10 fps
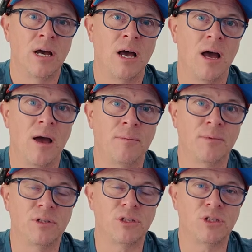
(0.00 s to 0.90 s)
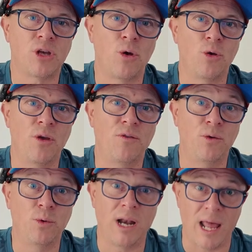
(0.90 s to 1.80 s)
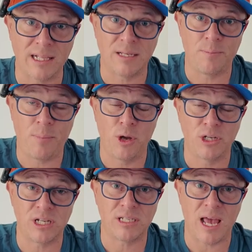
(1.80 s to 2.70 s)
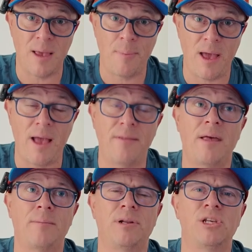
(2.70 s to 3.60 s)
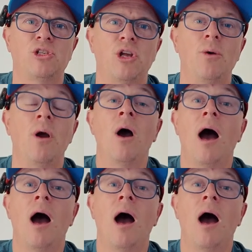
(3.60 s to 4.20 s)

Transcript: So if you would like to purchase a pair, then please do.